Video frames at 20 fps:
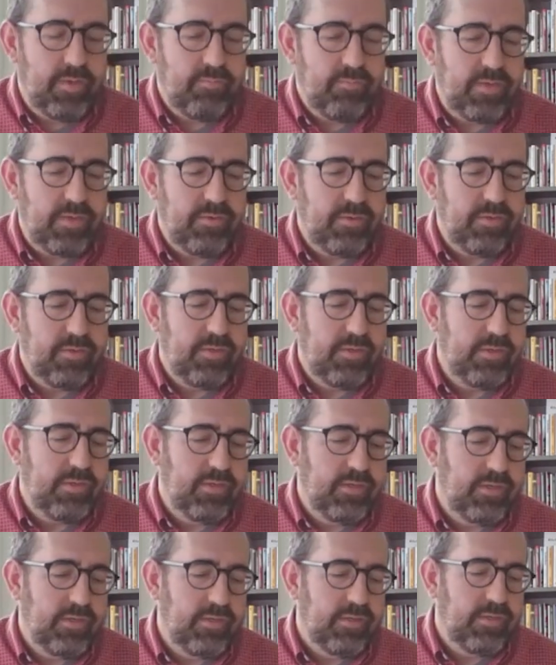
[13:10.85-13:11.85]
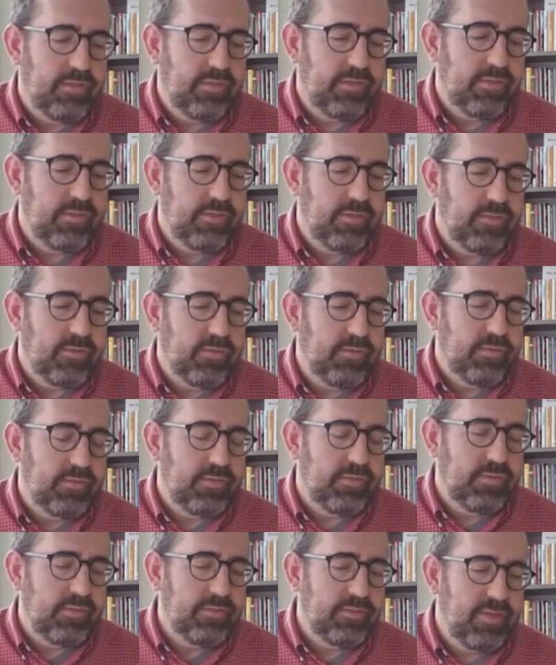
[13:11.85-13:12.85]
mentioned, uh, you know,
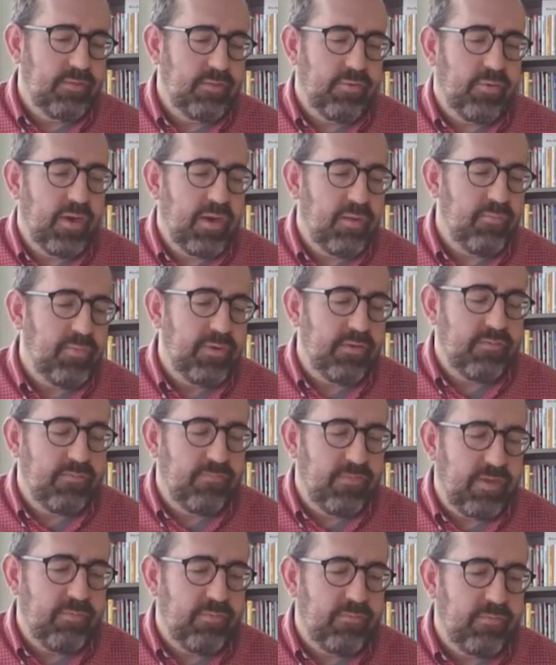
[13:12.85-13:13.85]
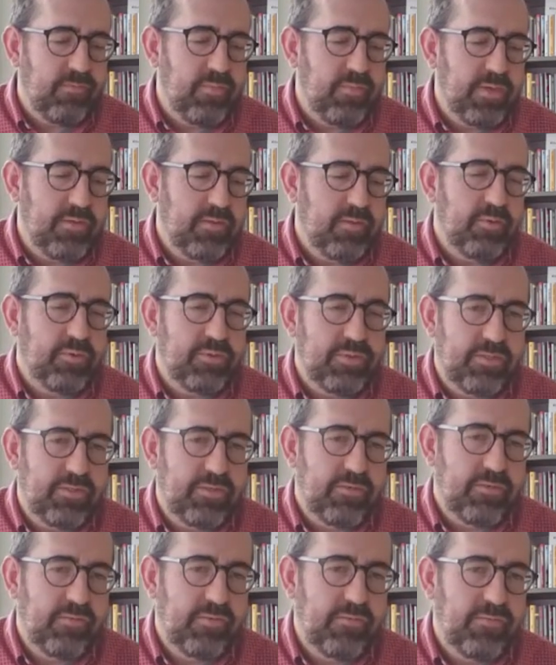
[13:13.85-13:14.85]
he's Democrat, but he's famous for being the most
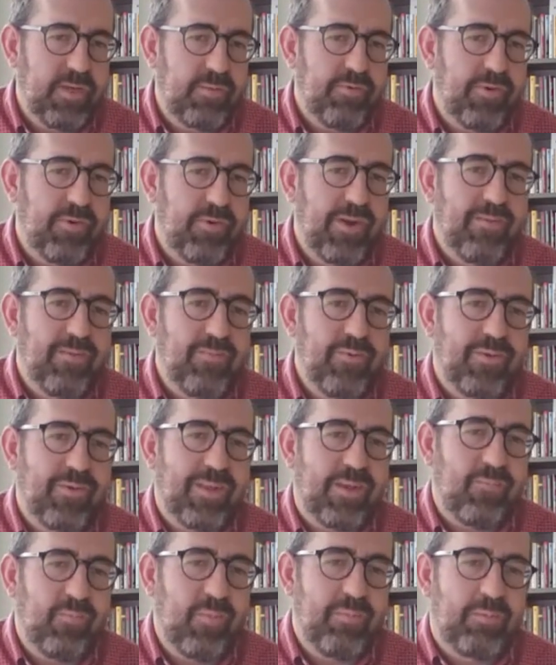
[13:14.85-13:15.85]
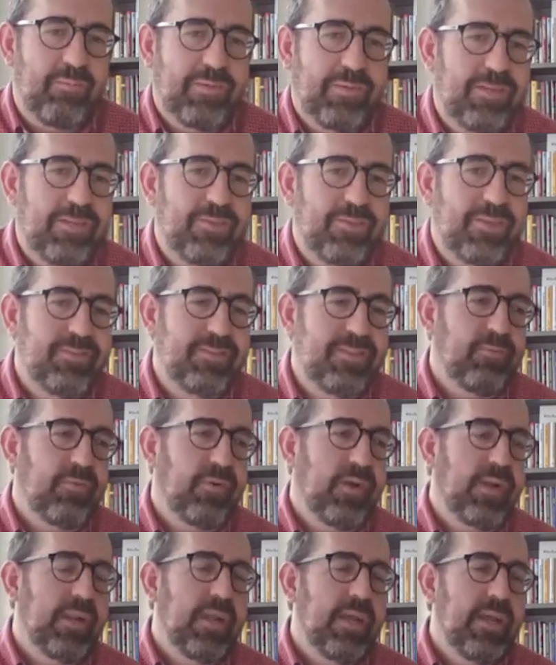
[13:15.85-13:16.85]
conservative Democrat, the most like Republican adjacent
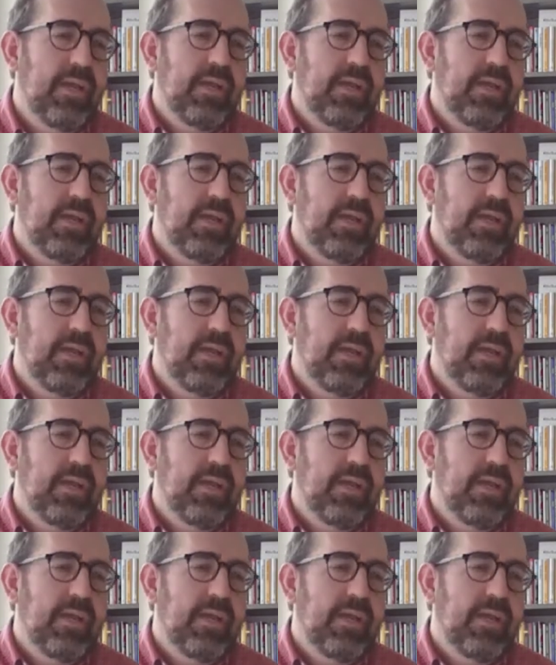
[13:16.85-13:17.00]
Democrat.